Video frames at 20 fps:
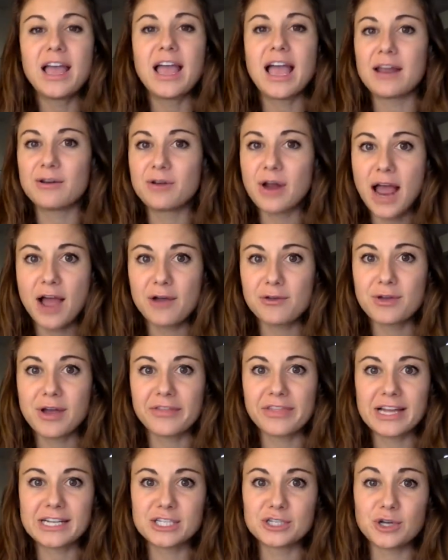and how you got
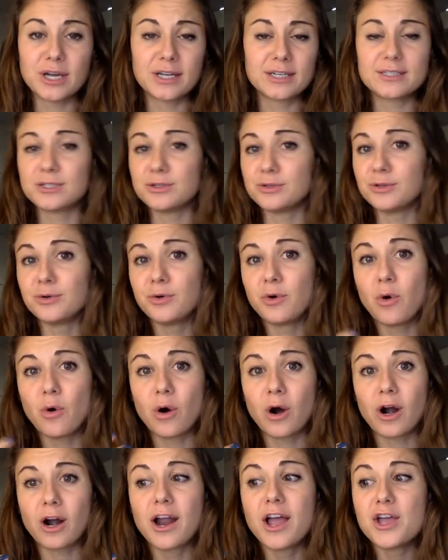that tattoo.
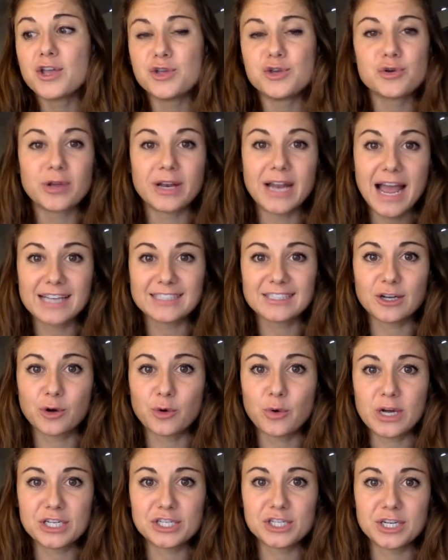Or you can ask a
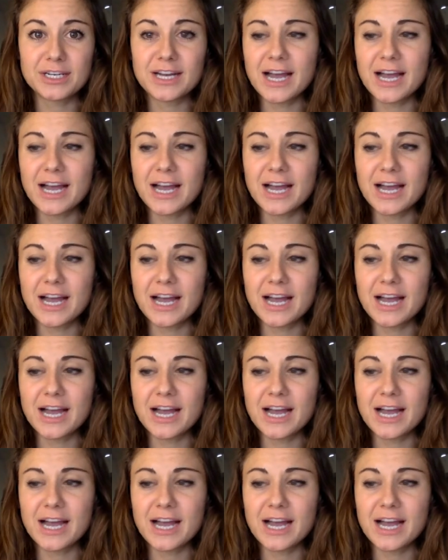question.